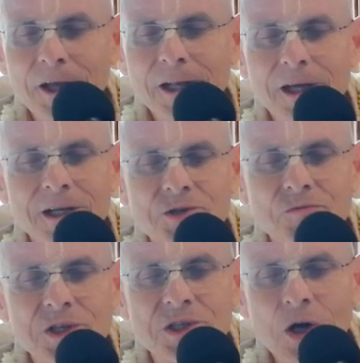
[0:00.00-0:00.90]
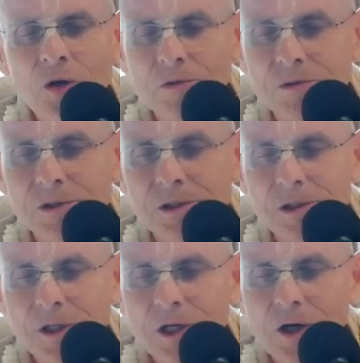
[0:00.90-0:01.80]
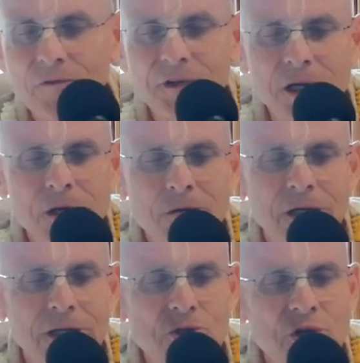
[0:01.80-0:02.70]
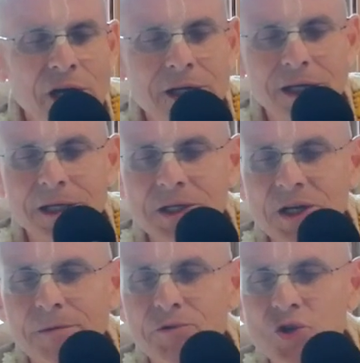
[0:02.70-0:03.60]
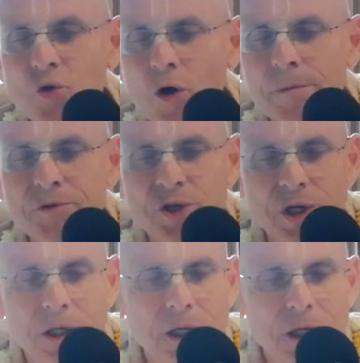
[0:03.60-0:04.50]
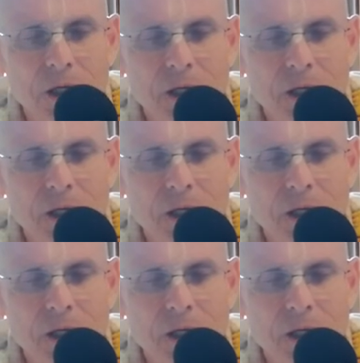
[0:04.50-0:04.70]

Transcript: and then as a result of the hearing and chanting, his absorption,